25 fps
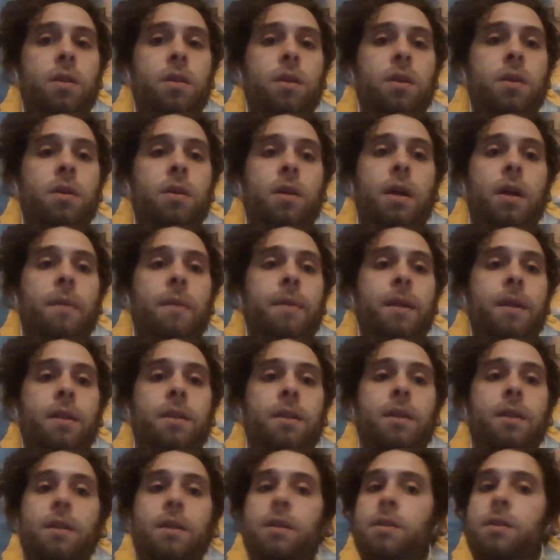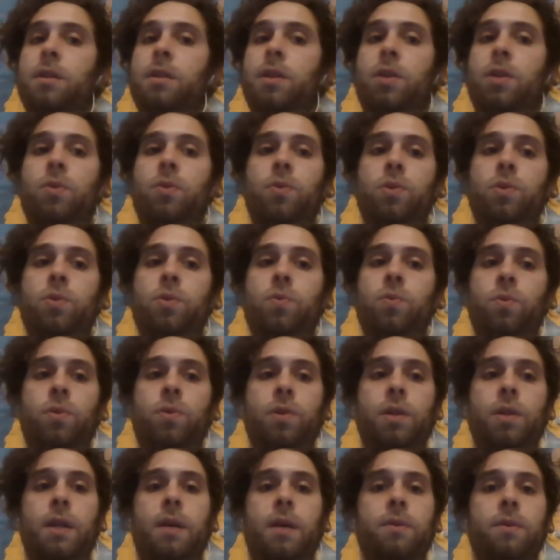I mean, there is a huge
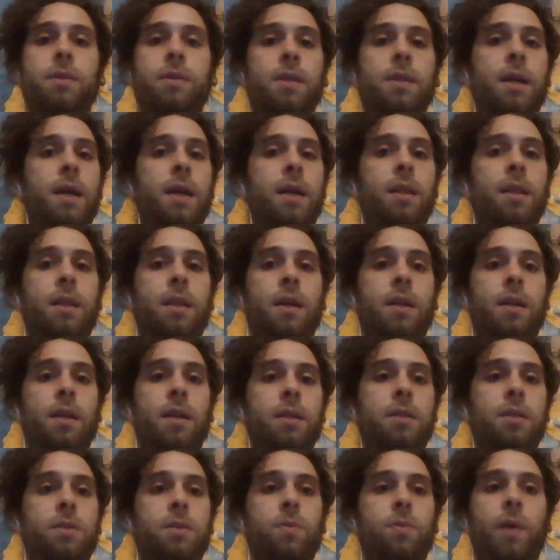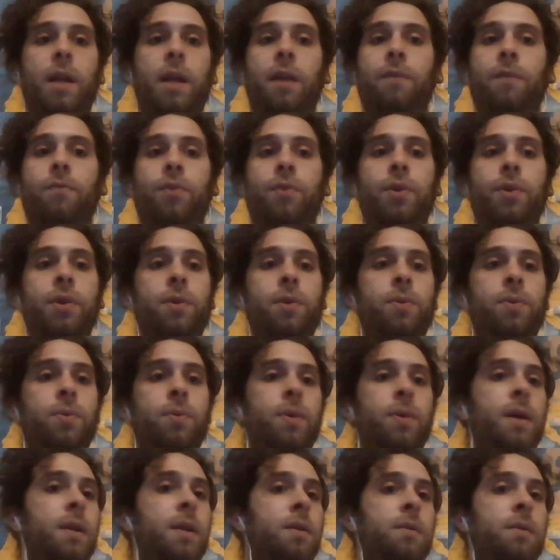world outside and it's waiting for you,
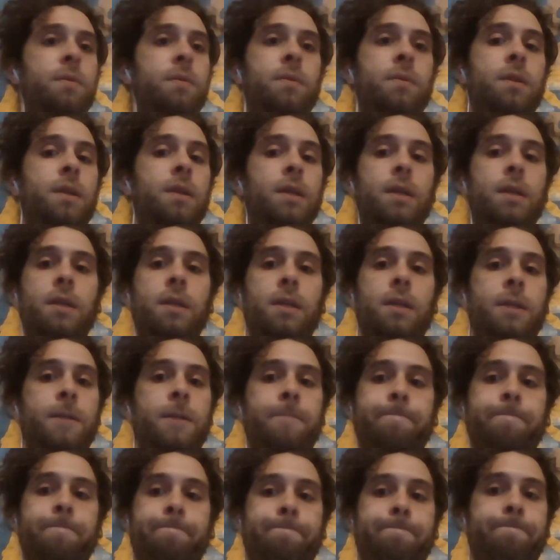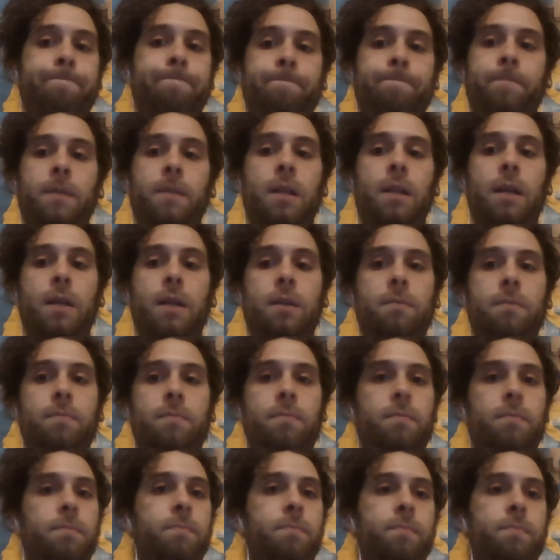and like,
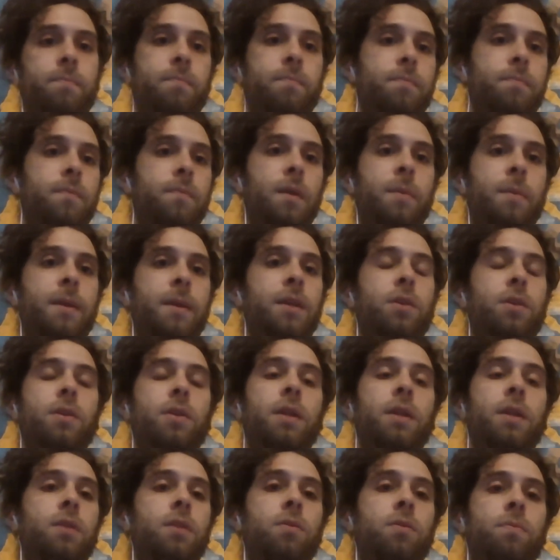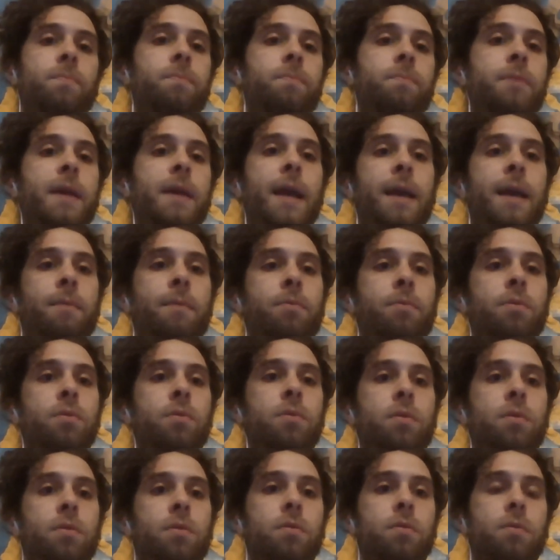I mean, you need to be
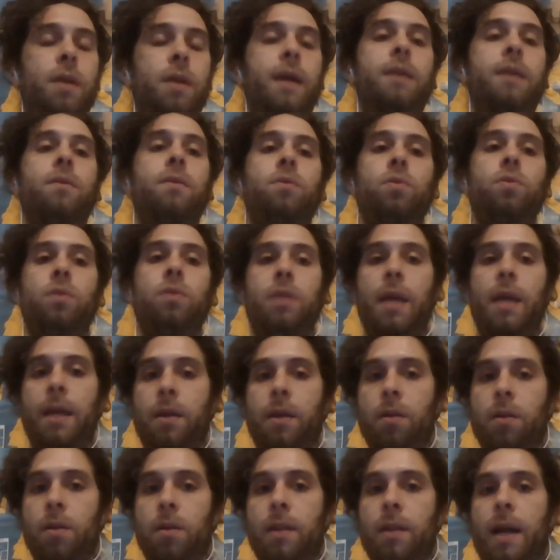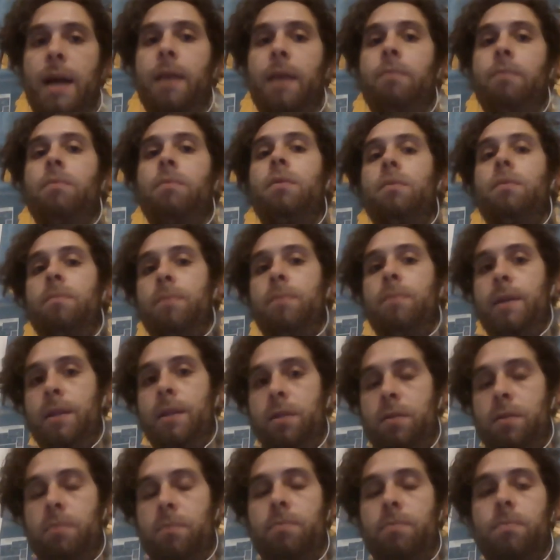able like to take your time, but
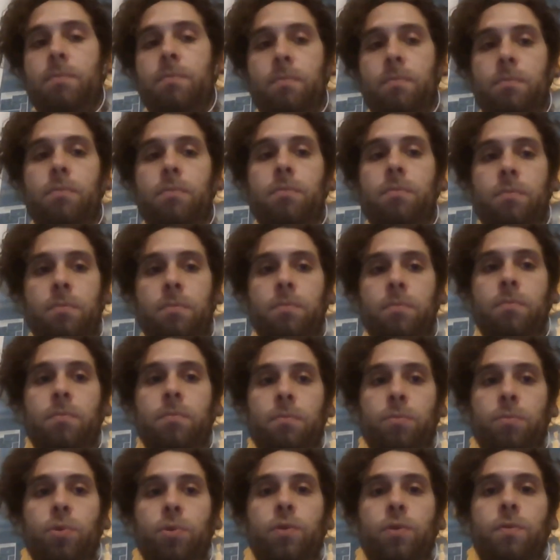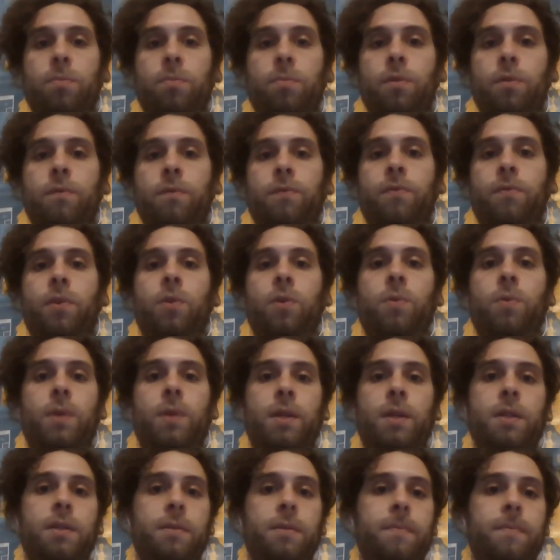move
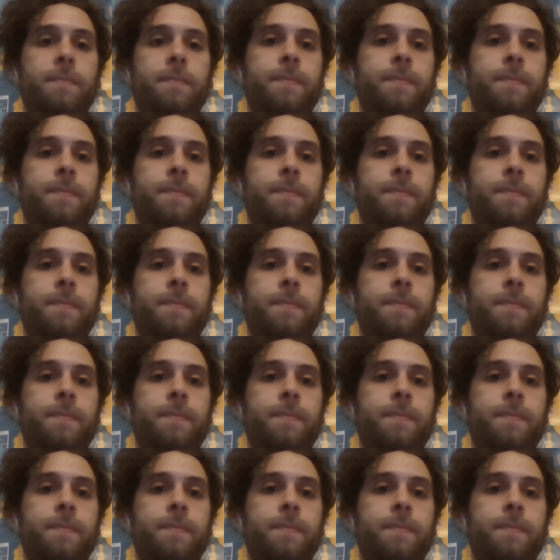forward.